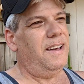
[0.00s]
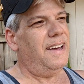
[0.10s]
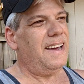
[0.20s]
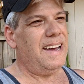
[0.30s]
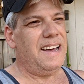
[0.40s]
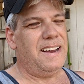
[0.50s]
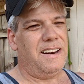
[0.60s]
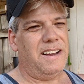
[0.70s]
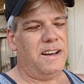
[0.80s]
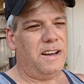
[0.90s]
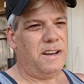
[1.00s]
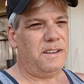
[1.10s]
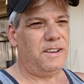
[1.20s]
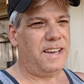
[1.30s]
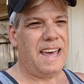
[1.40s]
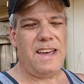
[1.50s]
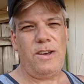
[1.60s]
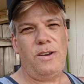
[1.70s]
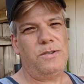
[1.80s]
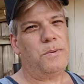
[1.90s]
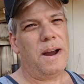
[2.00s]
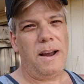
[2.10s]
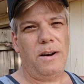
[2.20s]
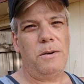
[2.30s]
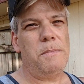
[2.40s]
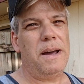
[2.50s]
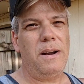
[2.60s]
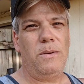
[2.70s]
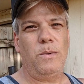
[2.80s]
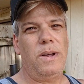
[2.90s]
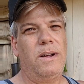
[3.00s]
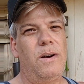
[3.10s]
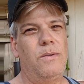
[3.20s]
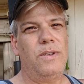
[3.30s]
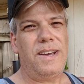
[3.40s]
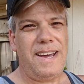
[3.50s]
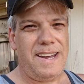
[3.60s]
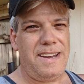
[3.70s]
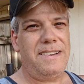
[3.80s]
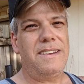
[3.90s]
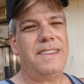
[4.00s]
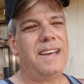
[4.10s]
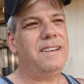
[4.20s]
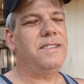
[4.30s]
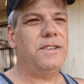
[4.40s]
And you can't use regular metal over the heat and things.